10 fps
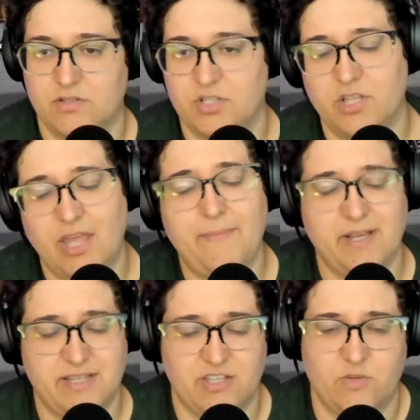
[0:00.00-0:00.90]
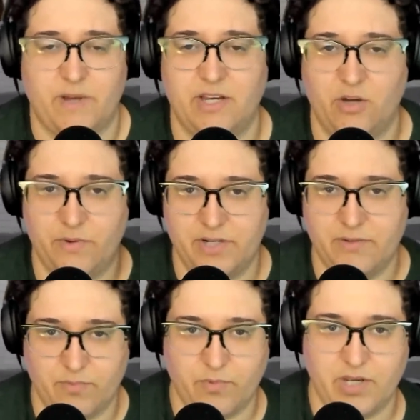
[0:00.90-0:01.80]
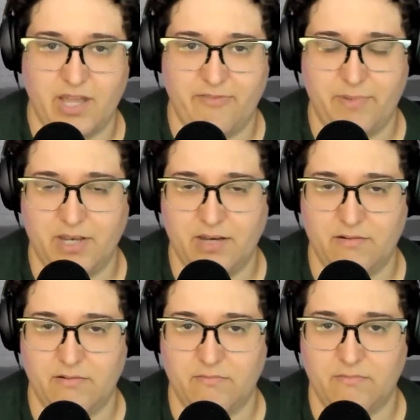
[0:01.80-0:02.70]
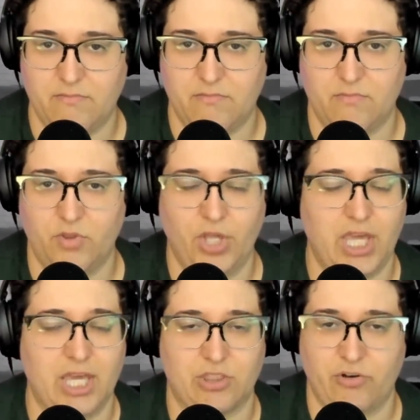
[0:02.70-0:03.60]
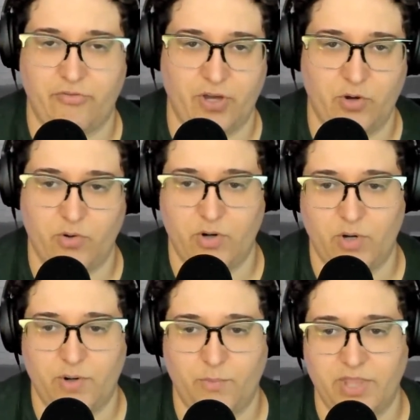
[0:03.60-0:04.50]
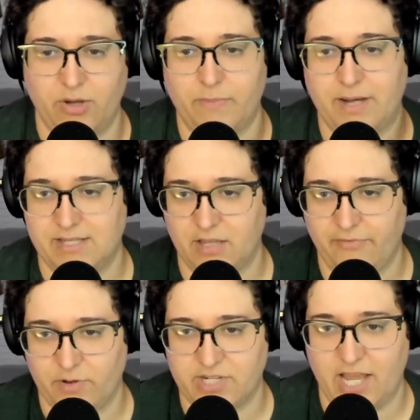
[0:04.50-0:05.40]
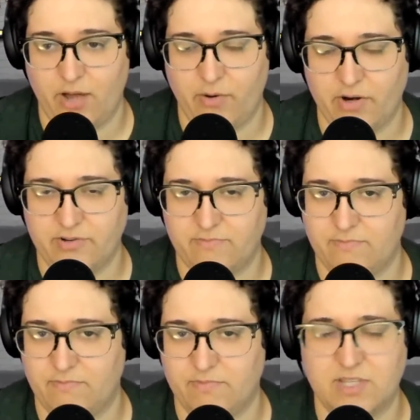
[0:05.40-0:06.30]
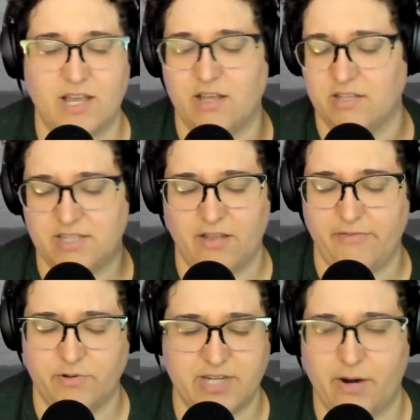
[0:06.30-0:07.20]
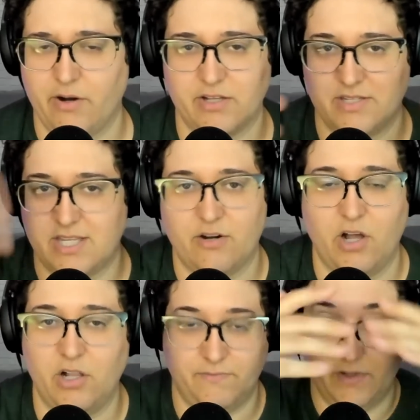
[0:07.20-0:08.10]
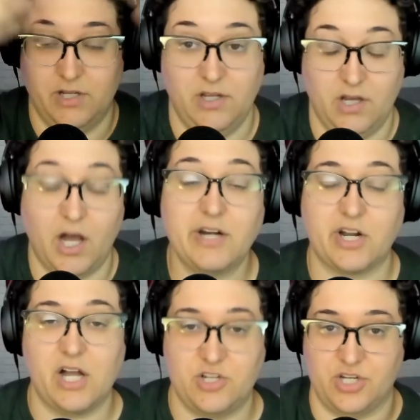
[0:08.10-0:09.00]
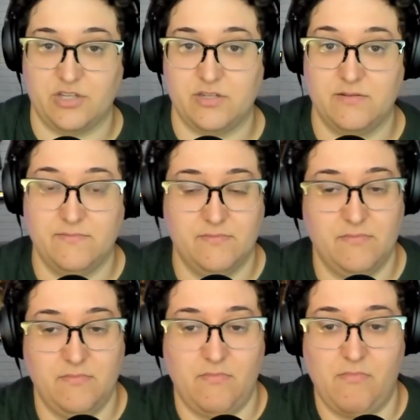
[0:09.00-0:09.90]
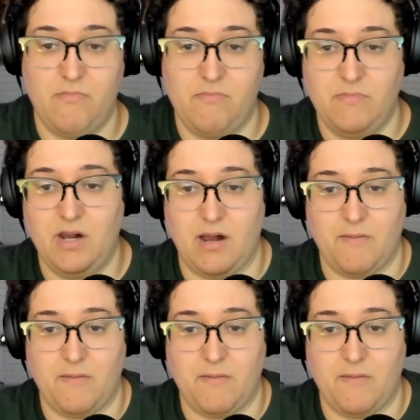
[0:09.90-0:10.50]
So that makes sense why no one would have been looking at their phone when they were by a cell phone tower a cell phone tower because they're all unconscious and then